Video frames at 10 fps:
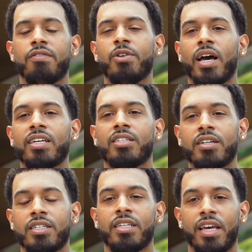you ask her
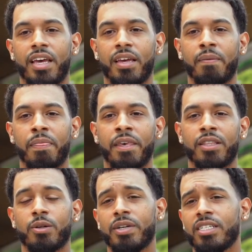today,
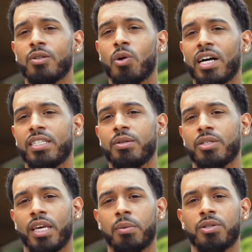the reason why she
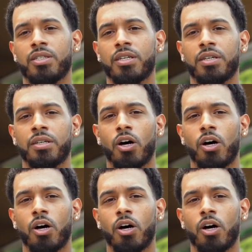was able to